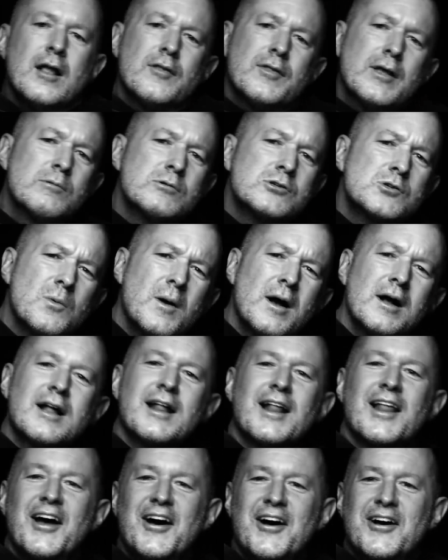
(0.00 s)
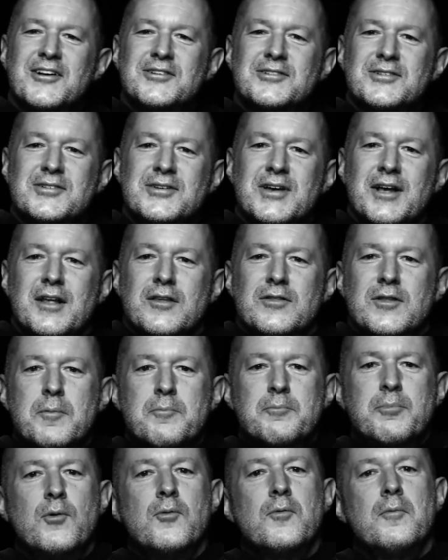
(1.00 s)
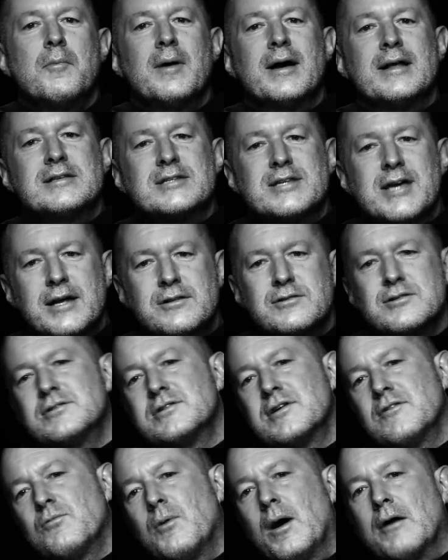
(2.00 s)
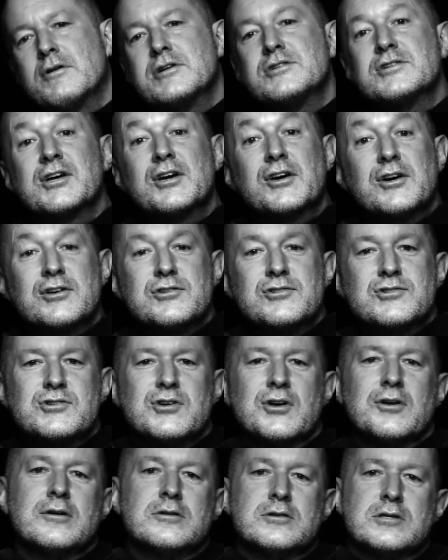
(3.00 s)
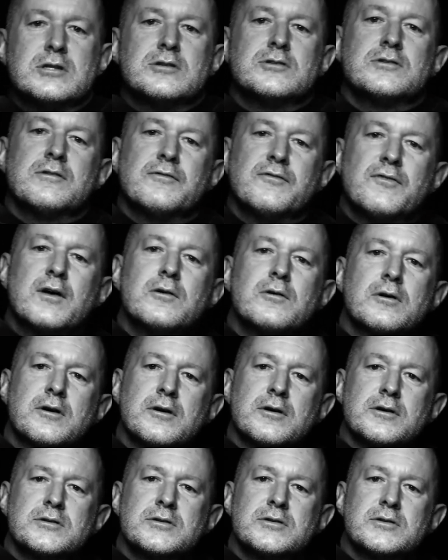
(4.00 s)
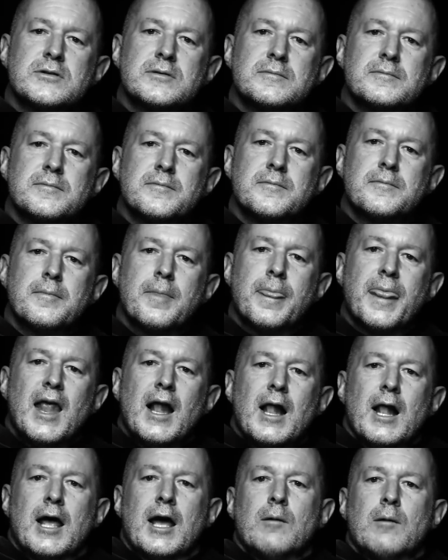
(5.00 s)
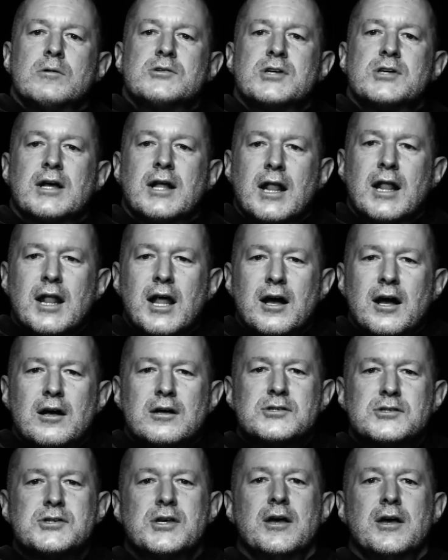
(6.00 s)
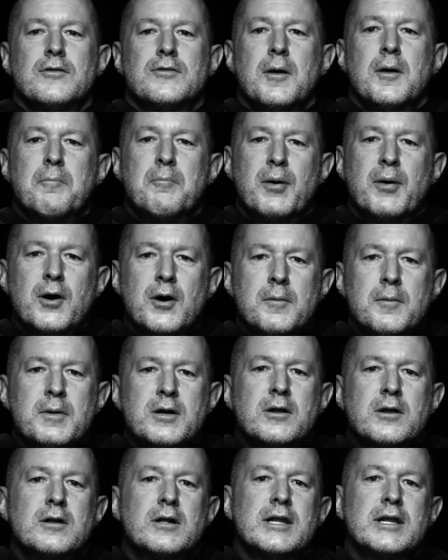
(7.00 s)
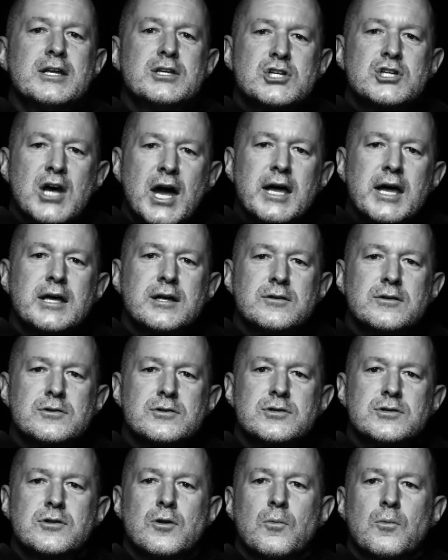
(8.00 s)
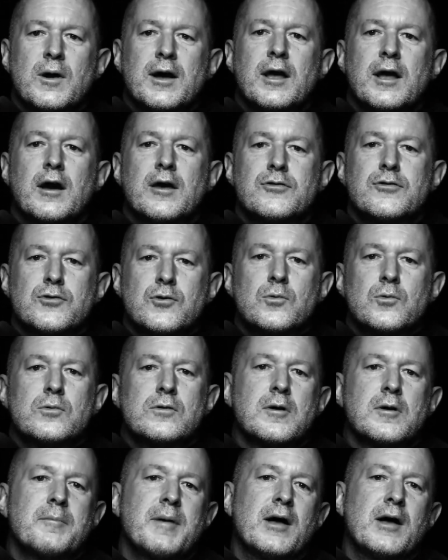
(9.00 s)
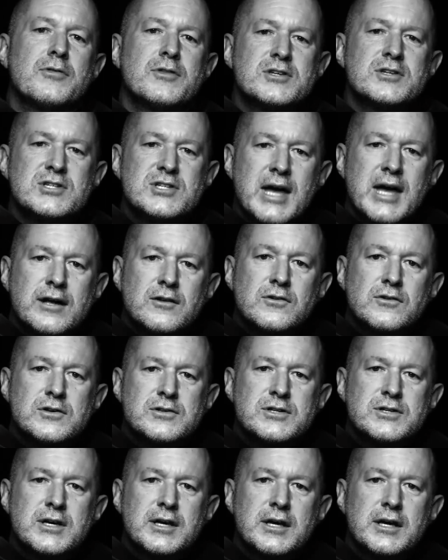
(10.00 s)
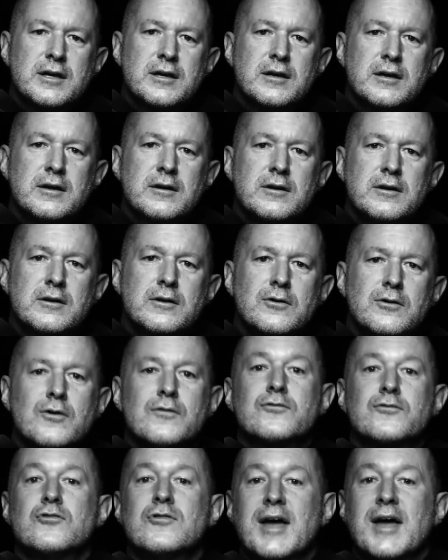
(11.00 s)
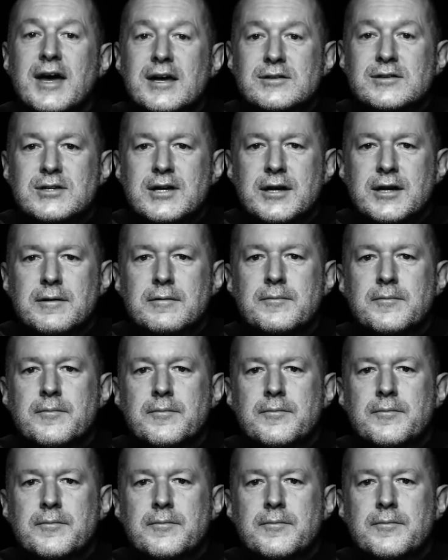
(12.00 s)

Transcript: There was one class that brought my tentative worries and concerns into focus. It was a class that permanently changed the way I thought about the sanctity of creating.